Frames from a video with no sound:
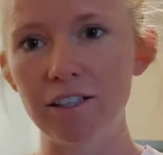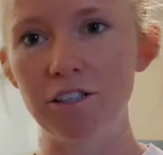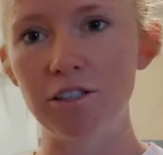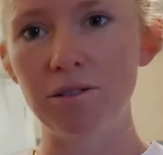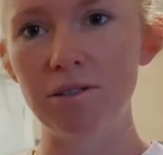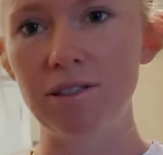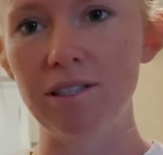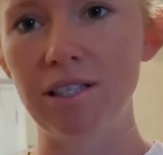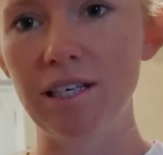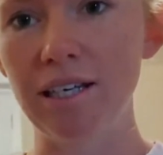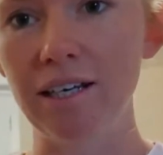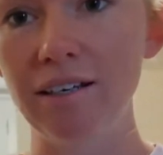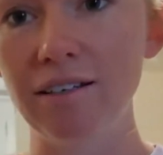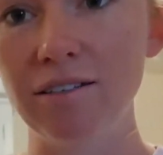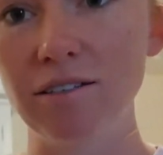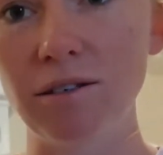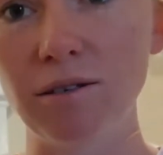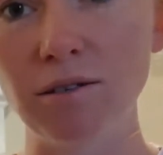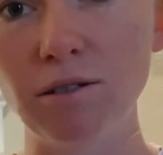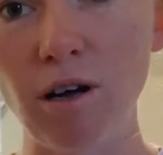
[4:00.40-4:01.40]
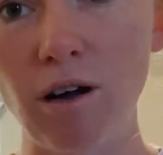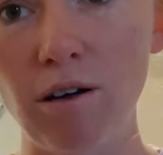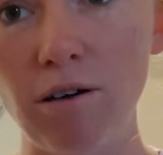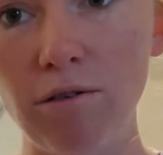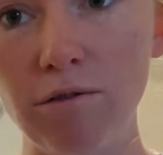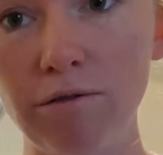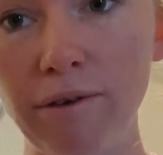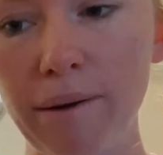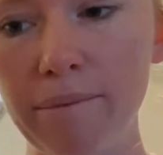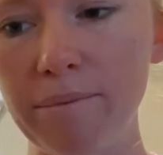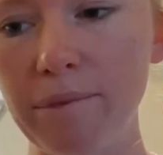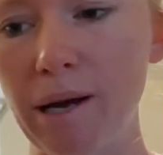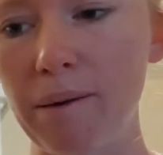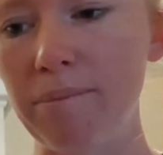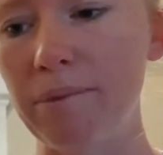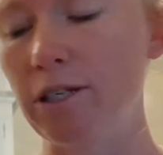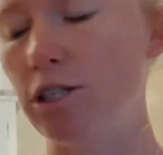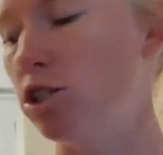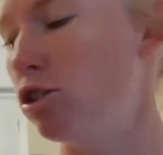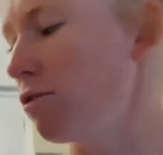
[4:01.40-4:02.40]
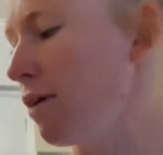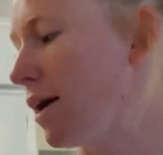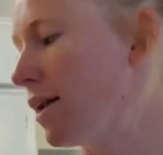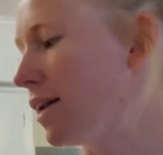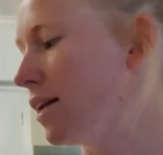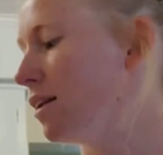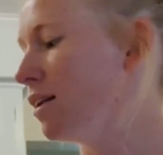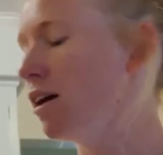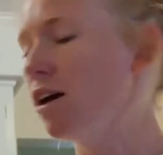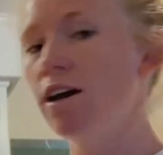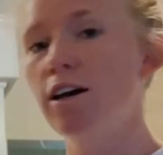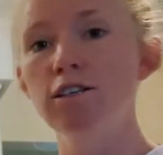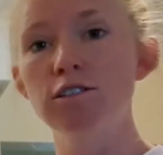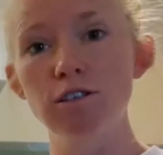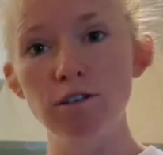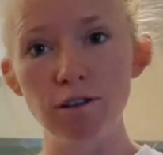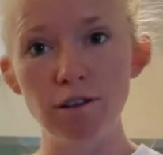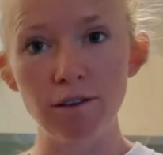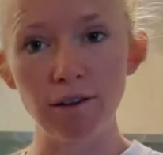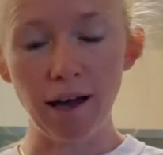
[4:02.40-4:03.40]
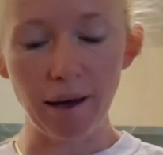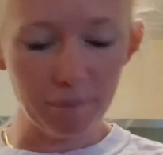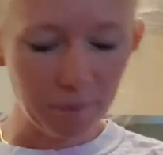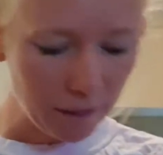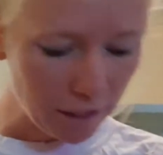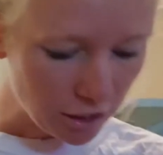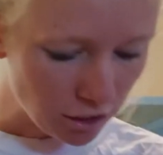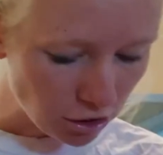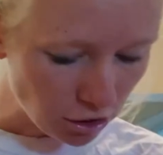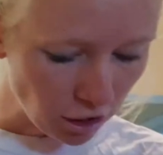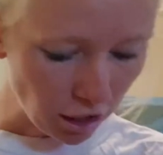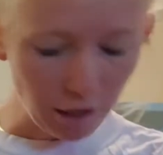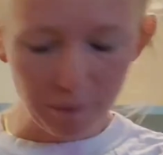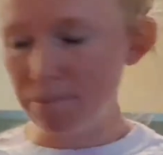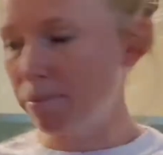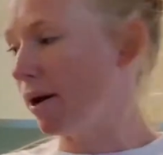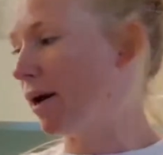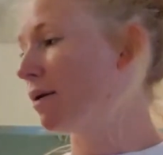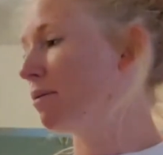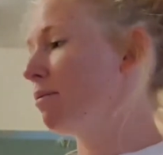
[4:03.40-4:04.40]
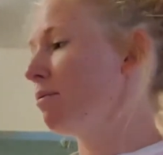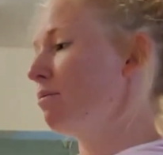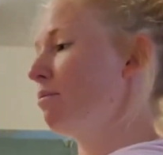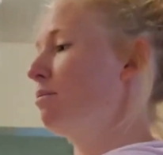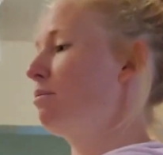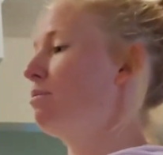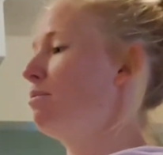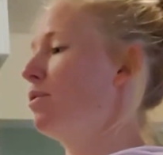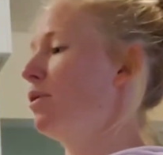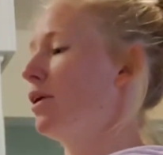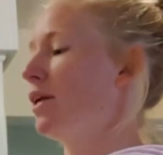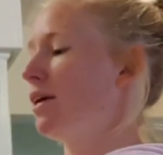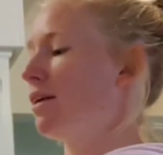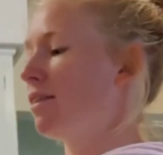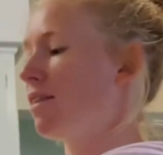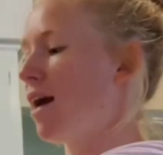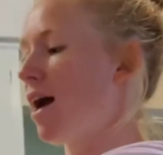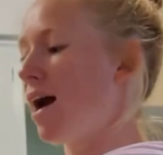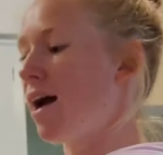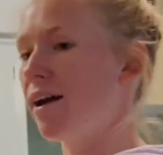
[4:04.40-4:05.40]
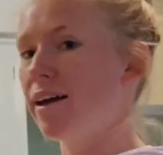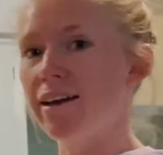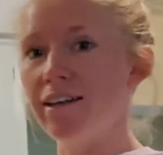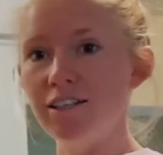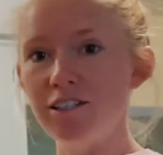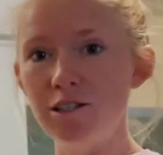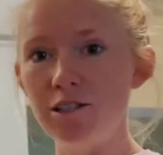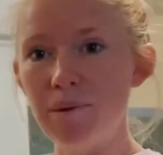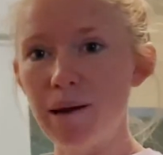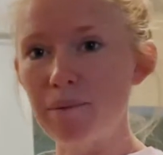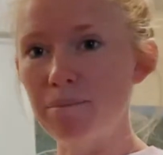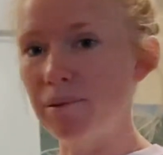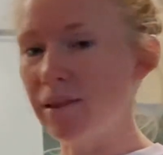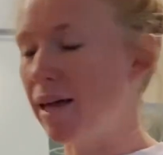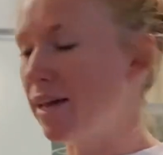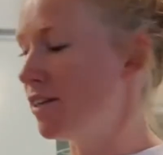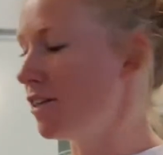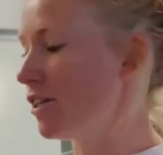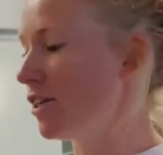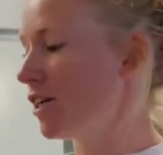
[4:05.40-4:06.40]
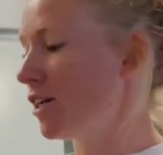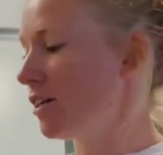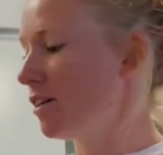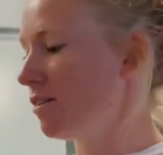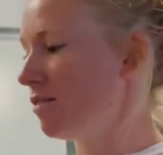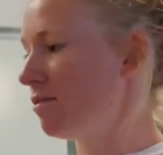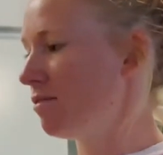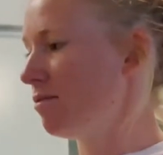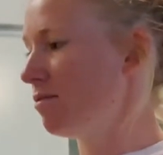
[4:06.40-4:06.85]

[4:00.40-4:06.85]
Let you see. So it's all ripped up and shredded. So I'm going to start by putting that into my blender.